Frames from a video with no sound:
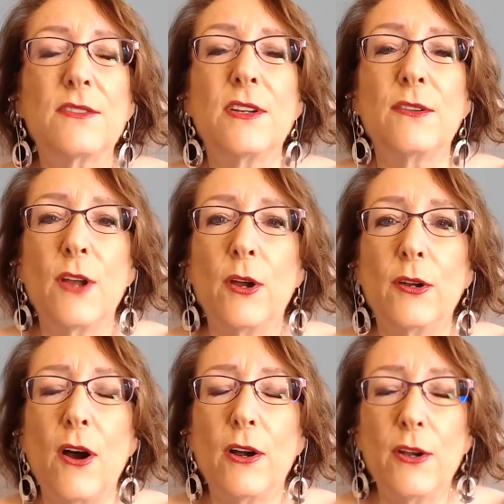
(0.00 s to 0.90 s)
there
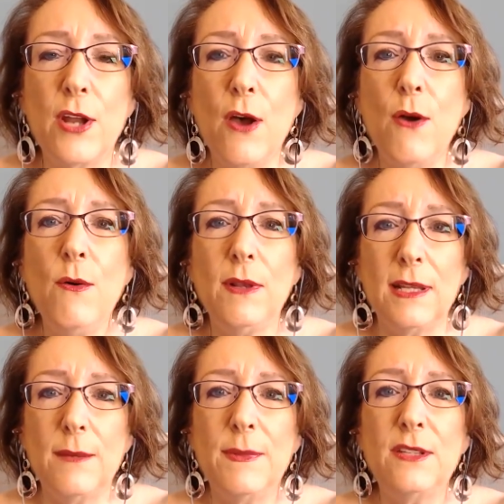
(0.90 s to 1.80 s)
are no
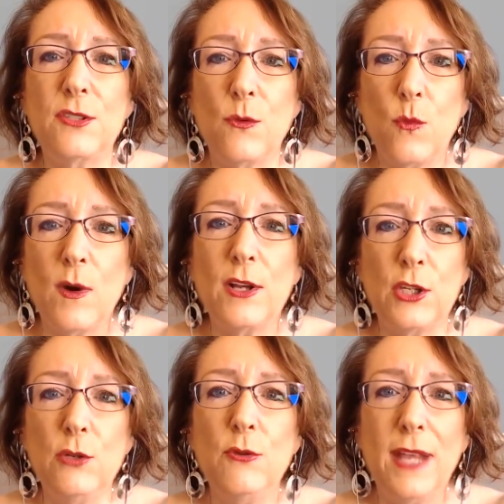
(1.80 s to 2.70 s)
limits to what
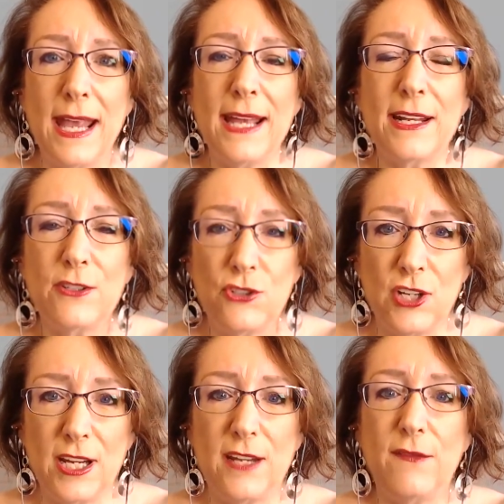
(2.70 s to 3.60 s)
you can
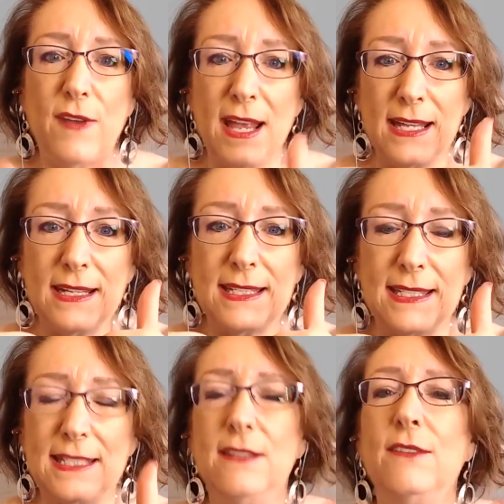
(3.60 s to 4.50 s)
achieve. And
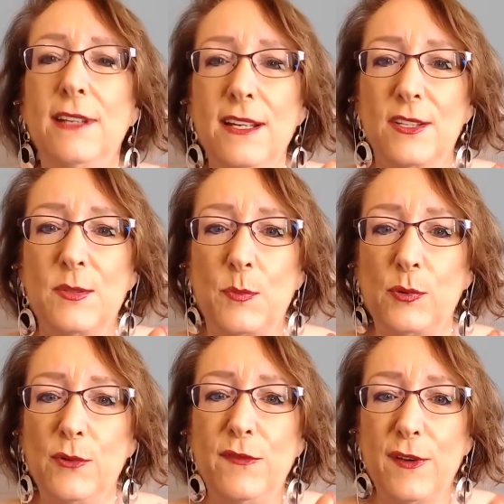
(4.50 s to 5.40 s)
Celia is
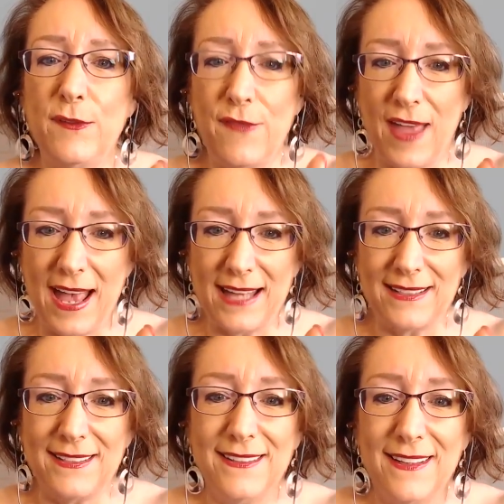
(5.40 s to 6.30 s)
proof of that.
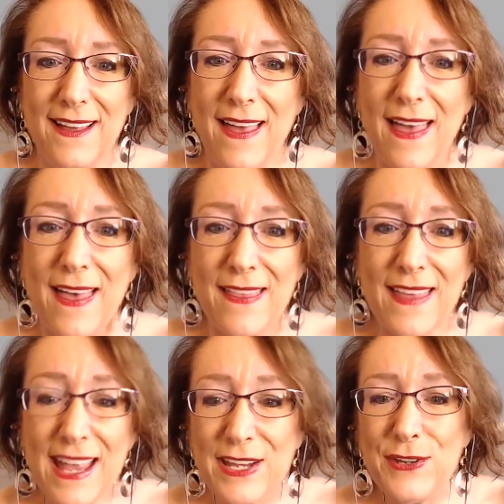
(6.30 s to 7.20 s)

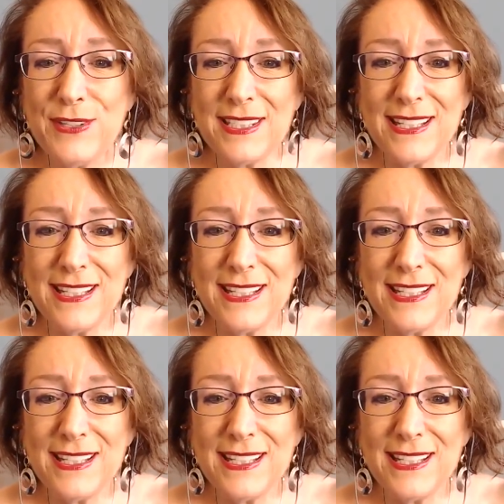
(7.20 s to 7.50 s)
Thank you,